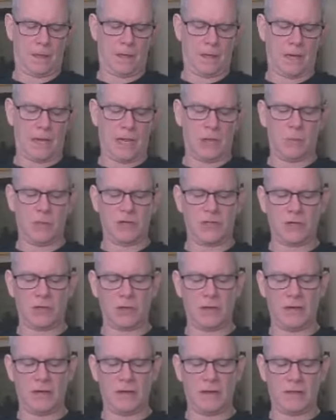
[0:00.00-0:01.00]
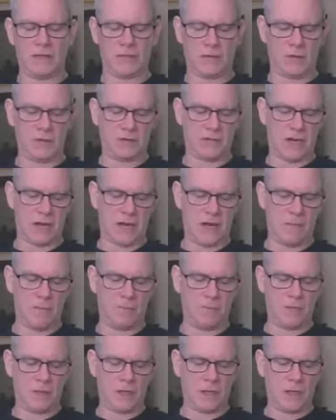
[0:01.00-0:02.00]
And returning the third time,
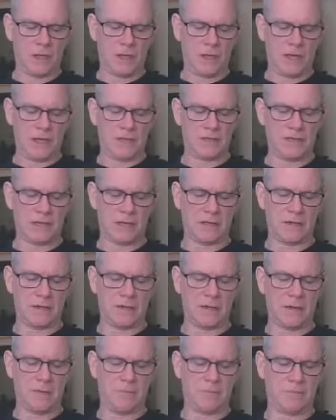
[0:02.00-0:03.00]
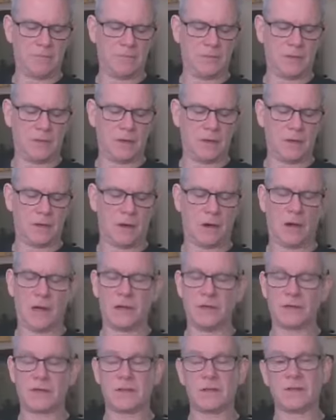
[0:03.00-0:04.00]
he said to them, "Are
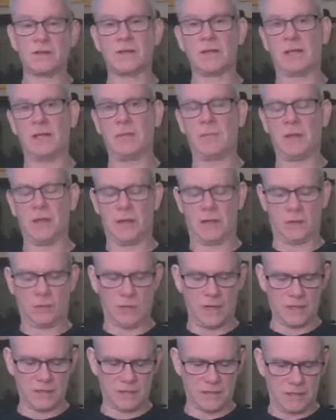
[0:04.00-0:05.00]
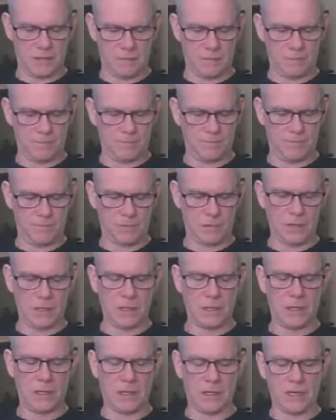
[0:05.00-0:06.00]
you still sleeping and resting?
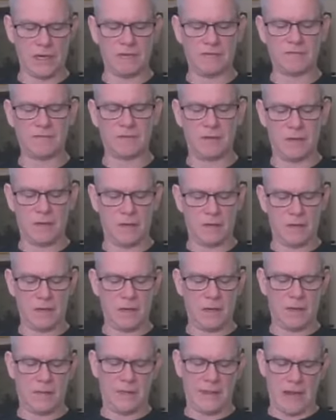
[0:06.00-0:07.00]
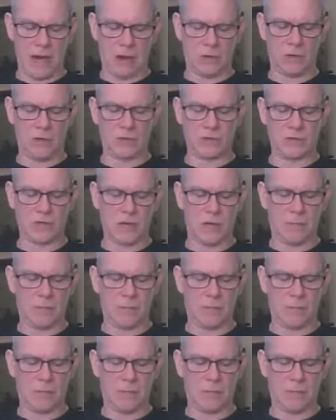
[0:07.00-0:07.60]
Enough. The hour has come.